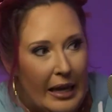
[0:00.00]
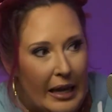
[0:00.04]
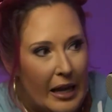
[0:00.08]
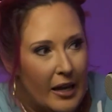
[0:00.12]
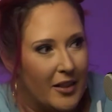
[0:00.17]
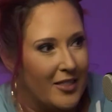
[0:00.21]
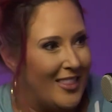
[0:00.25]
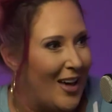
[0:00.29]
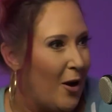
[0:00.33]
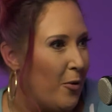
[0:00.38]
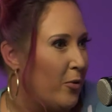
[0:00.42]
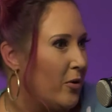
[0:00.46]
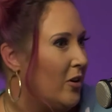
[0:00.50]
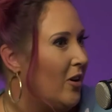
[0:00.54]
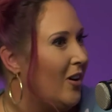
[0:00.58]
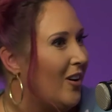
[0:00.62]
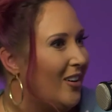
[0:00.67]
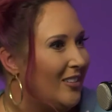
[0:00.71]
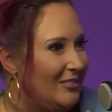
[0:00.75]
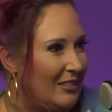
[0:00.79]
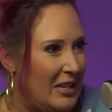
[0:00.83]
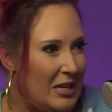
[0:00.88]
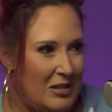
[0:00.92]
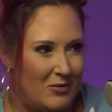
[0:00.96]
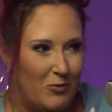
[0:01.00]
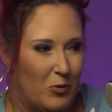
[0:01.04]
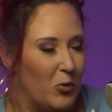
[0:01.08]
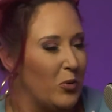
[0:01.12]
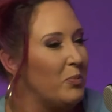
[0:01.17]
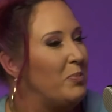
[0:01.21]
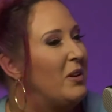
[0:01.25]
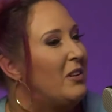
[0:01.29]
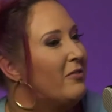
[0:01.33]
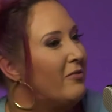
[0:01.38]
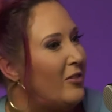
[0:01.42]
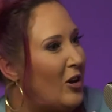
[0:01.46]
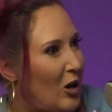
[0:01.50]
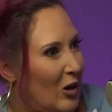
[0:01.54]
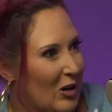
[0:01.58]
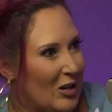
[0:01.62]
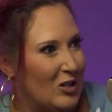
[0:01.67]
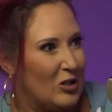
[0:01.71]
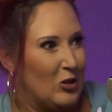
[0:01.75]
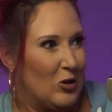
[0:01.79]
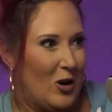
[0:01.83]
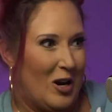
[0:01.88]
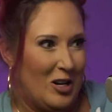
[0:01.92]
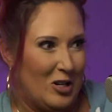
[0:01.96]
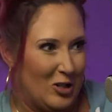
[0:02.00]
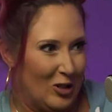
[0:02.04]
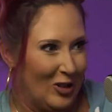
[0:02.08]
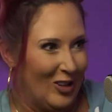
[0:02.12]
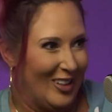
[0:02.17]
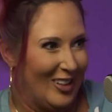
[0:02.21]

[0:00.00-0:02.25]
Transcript: It would be very strange looking.